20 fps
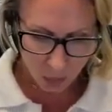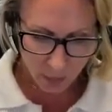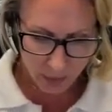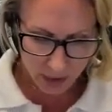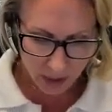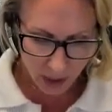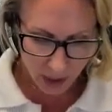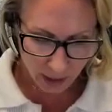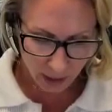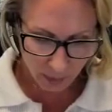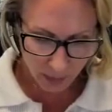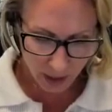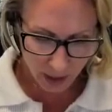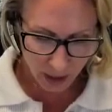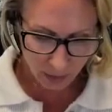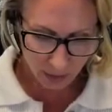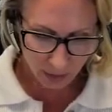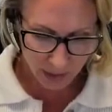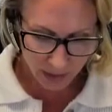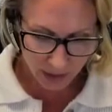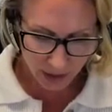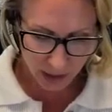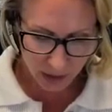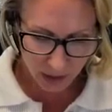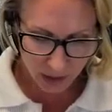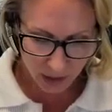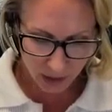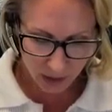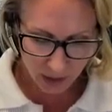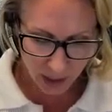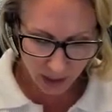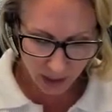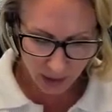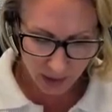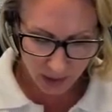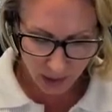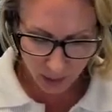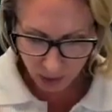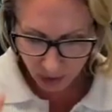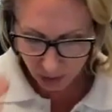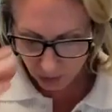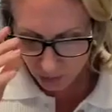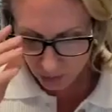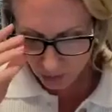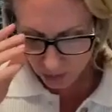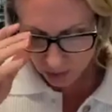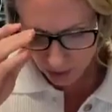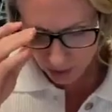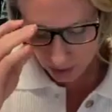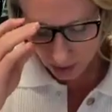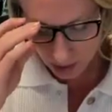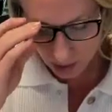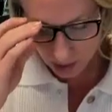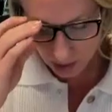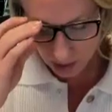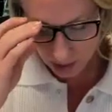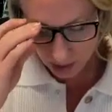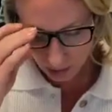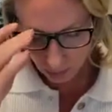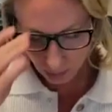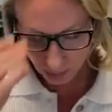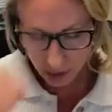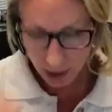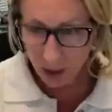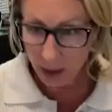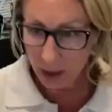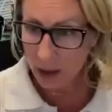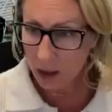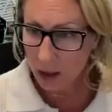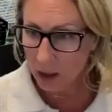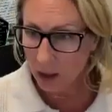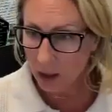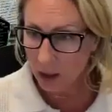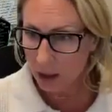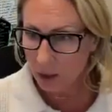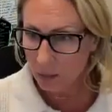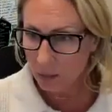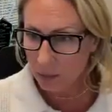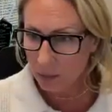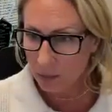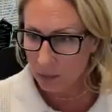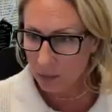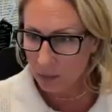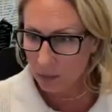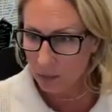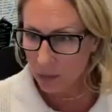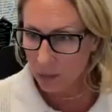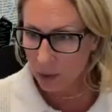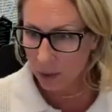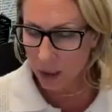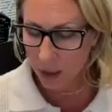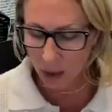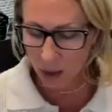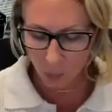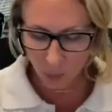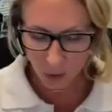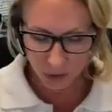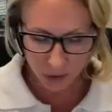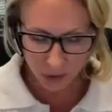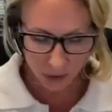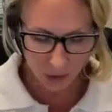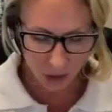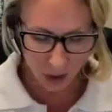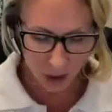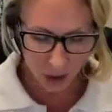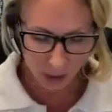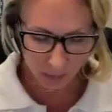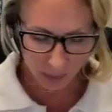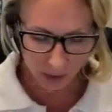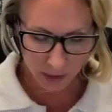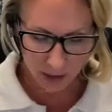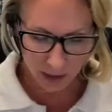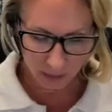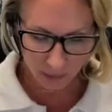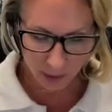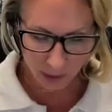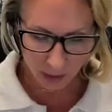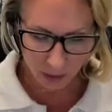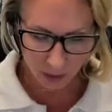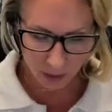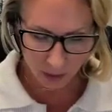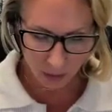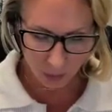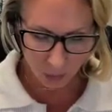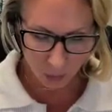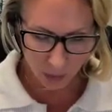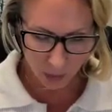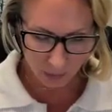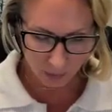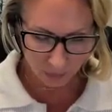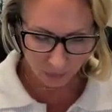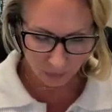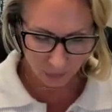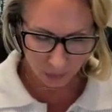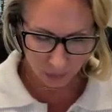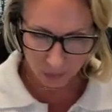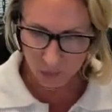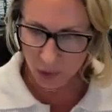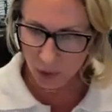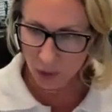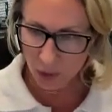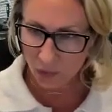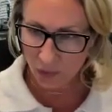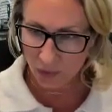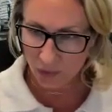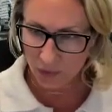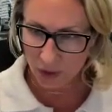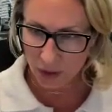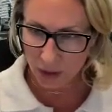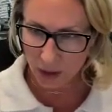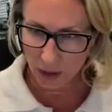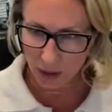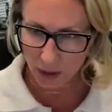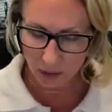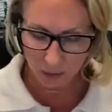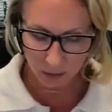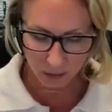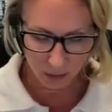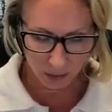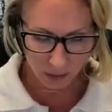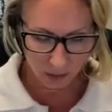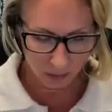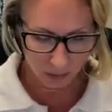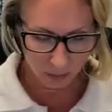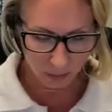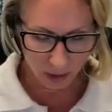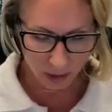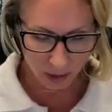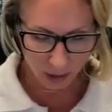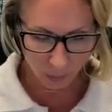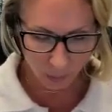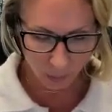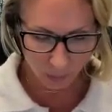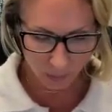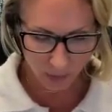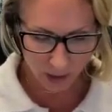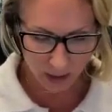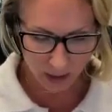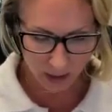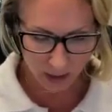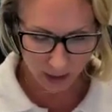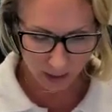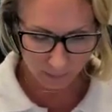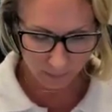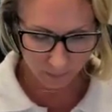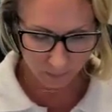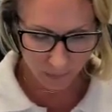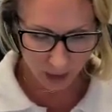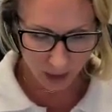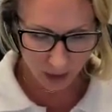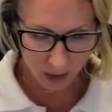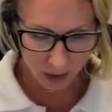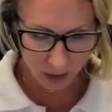when we talk about, let's get into kind of some of the logistics and the nitty gritty. Okay, I got to watch the clock because I've got a 2:15 meeting with my team.